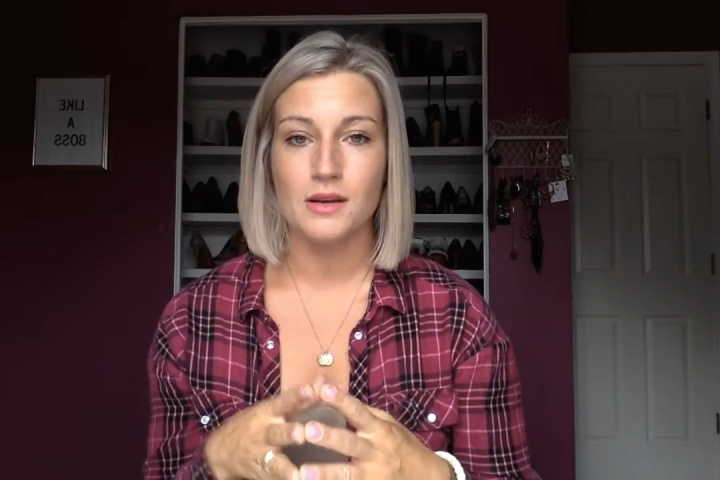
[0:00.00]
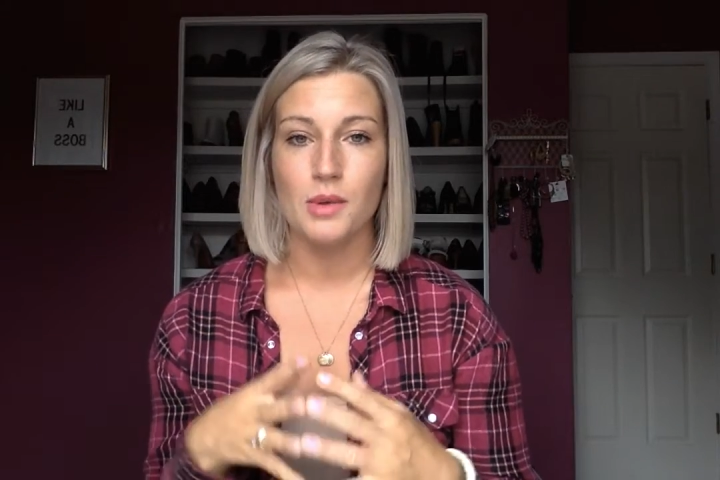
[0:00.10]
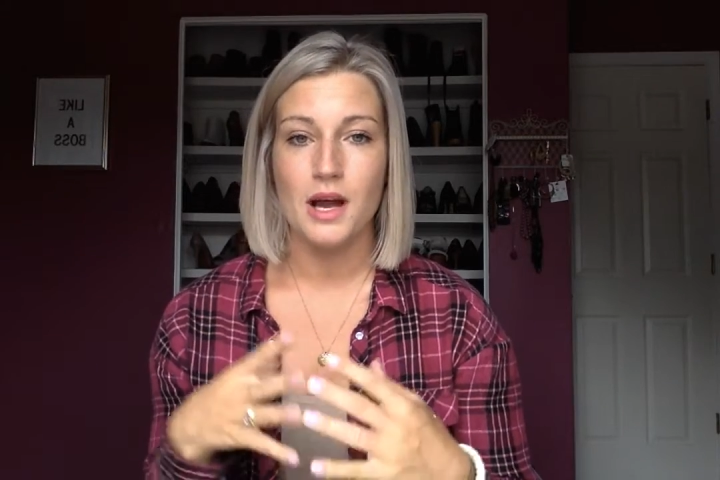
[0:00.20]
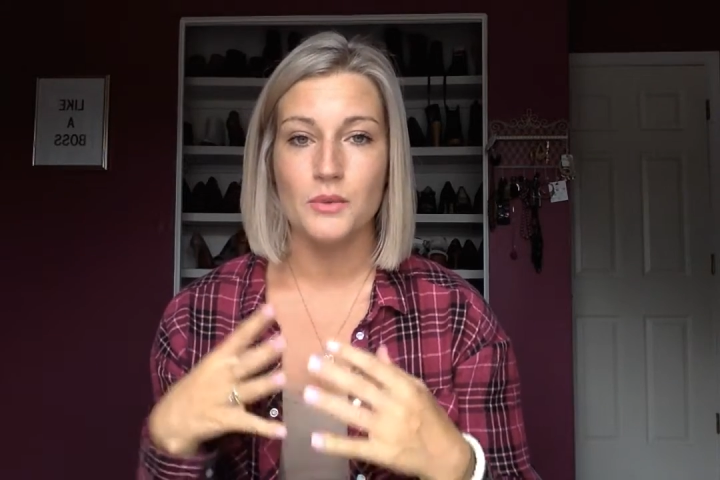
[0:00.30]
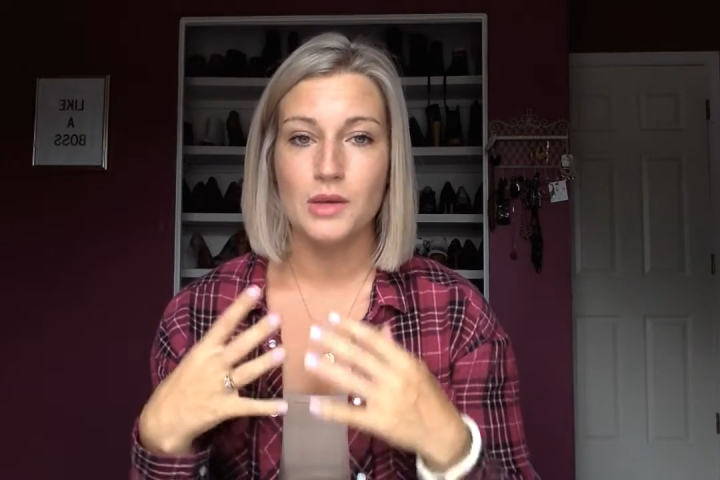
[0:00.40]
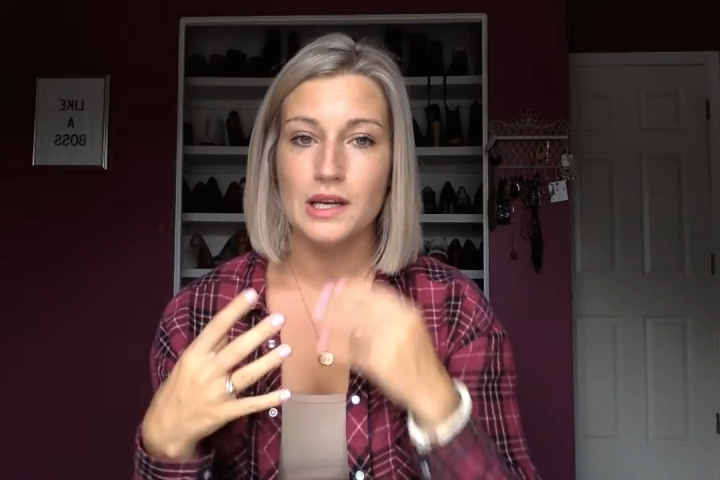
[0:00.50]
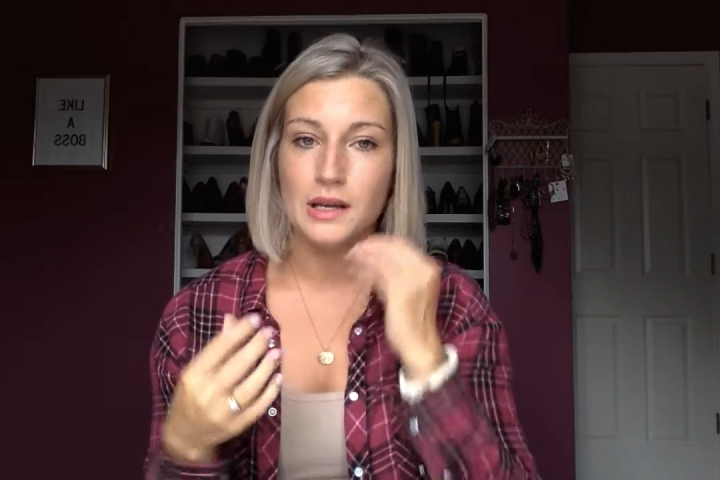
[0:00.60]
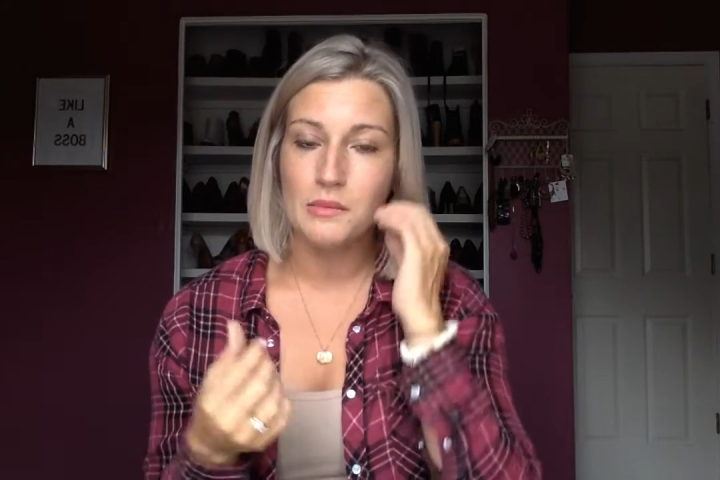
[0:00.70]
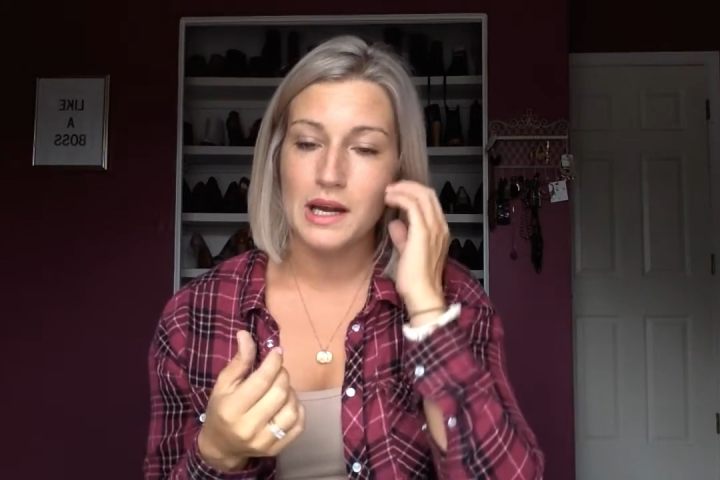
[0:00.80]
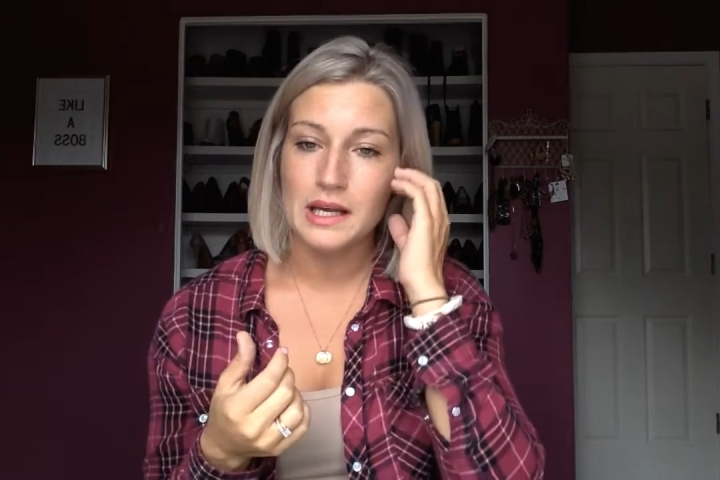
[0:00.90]
upon
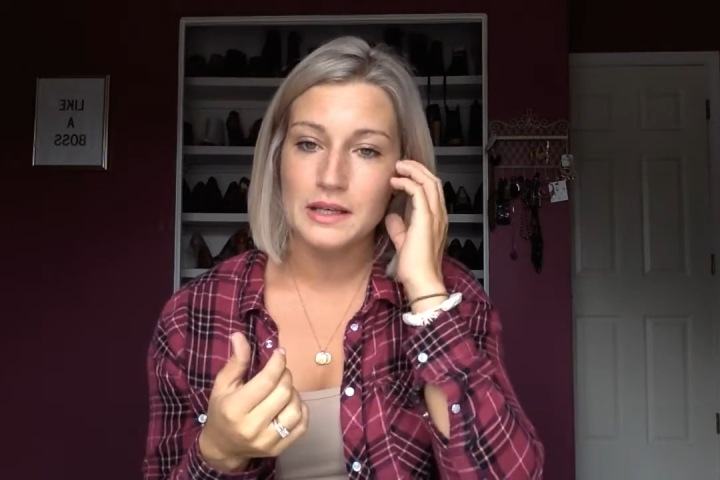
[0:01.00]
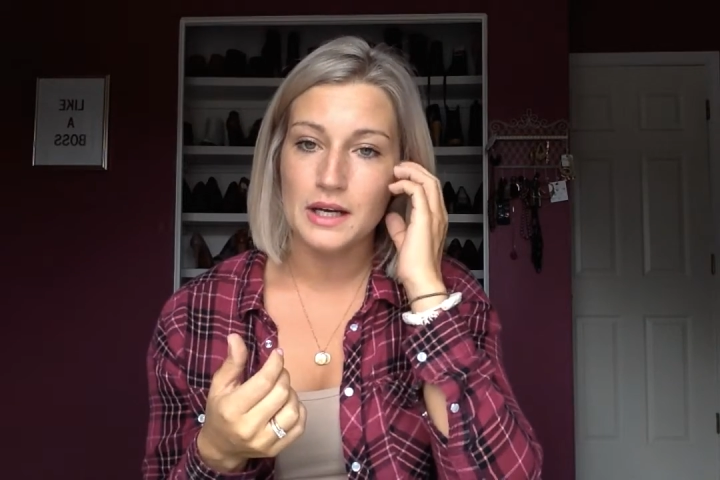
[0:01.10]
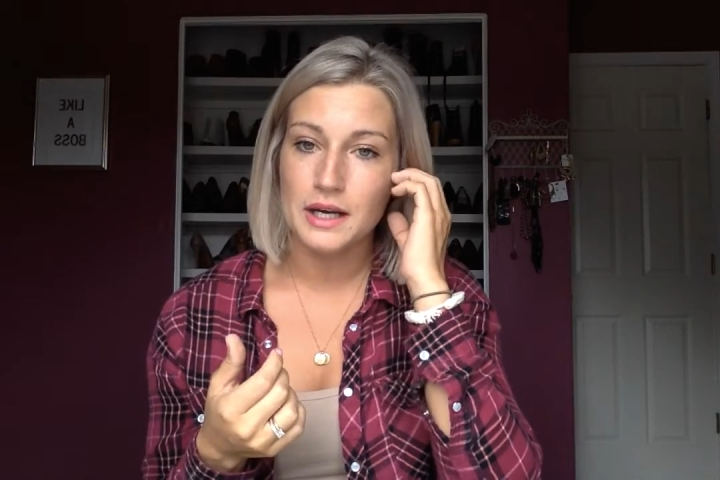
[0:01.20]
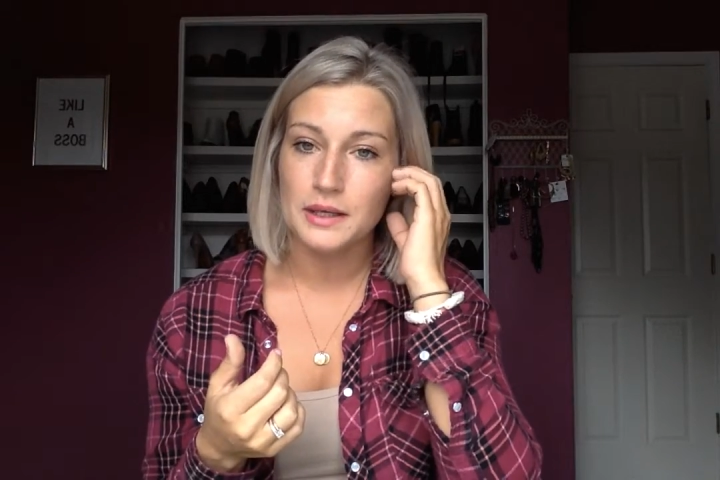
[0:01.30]
reading my